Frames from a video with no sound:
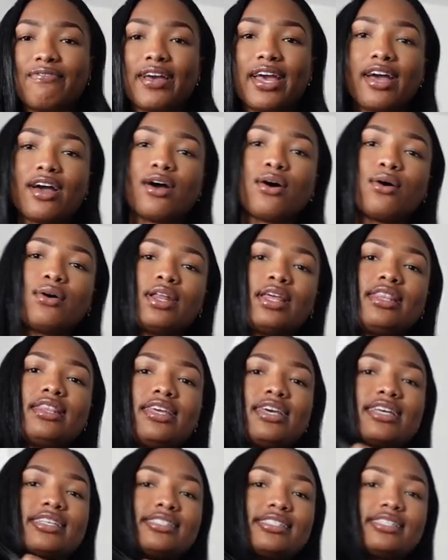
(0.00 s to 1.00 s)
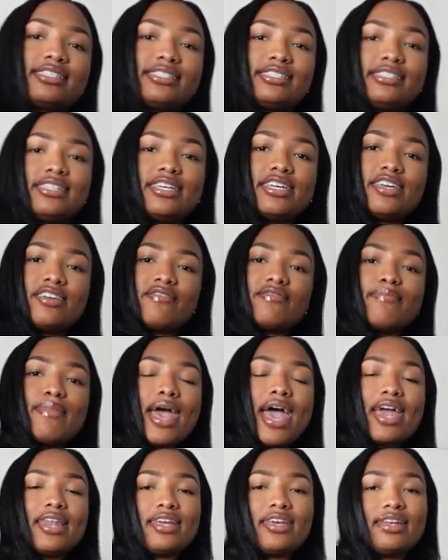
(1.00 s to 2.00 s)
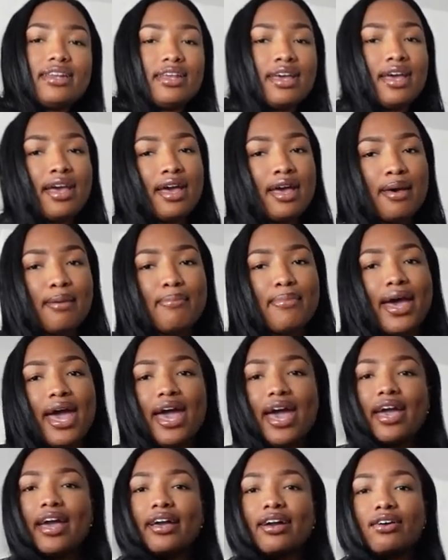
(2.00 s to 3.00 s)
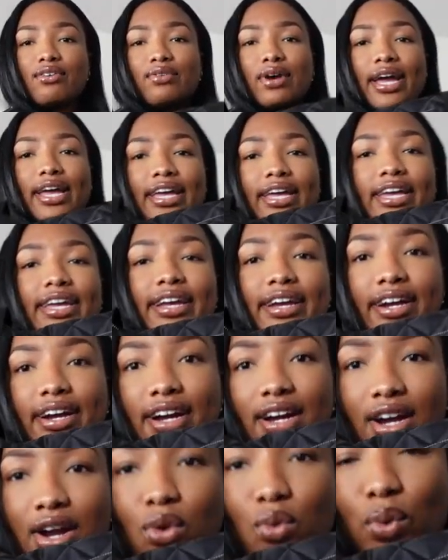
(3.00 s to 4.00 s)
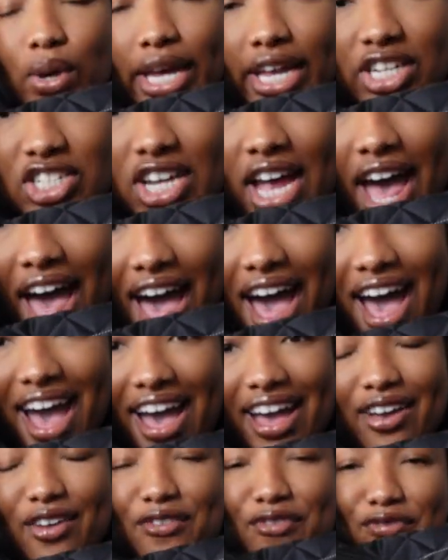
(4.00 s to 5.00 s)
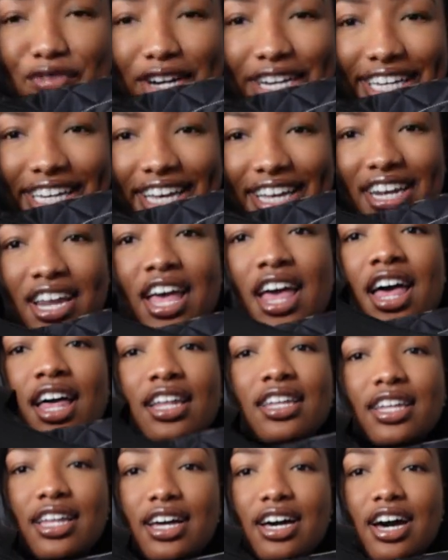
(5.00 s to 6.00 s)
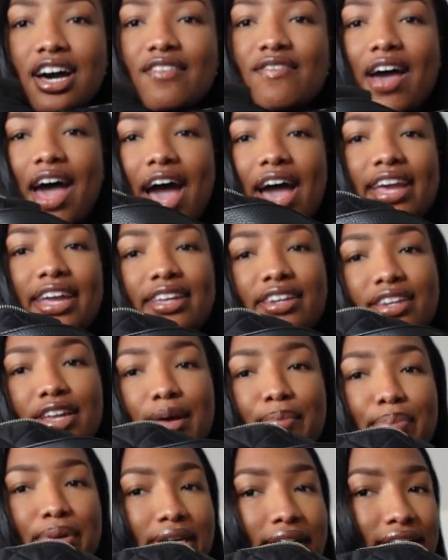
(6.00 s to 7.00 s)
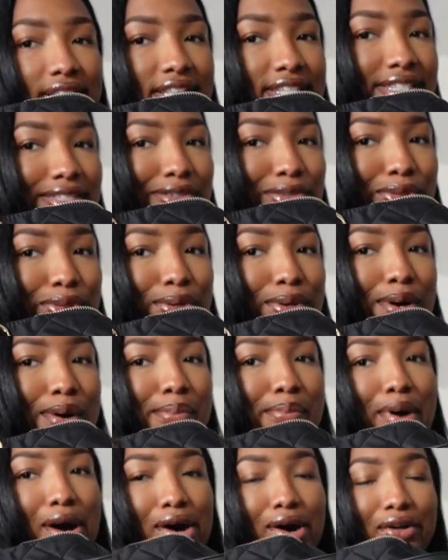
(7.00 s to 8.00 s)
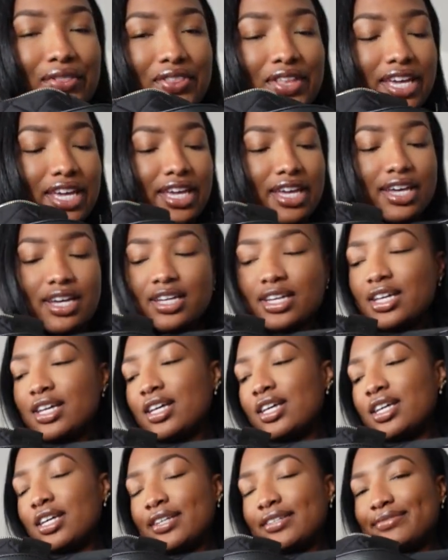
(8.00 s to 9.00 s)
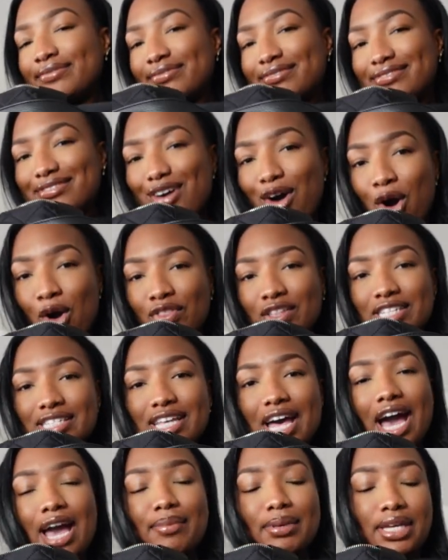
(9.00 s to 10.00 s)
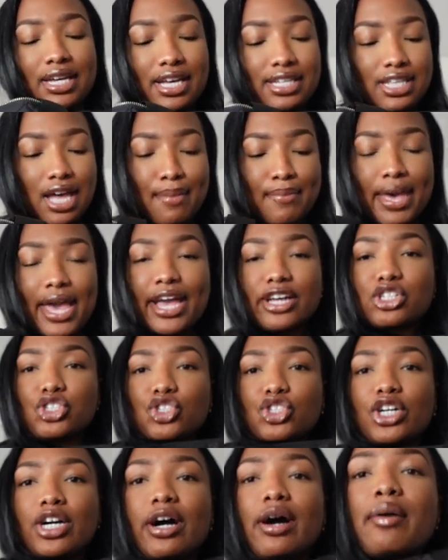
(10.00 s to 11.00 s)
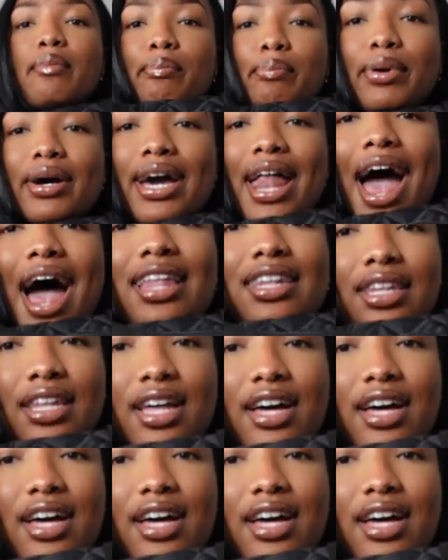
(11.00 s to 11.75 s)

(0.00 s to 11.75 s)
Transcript: found this Steve Madden bag right here, which I freaking love. I ended up putting this little ball thing on the side because I'm extra, but I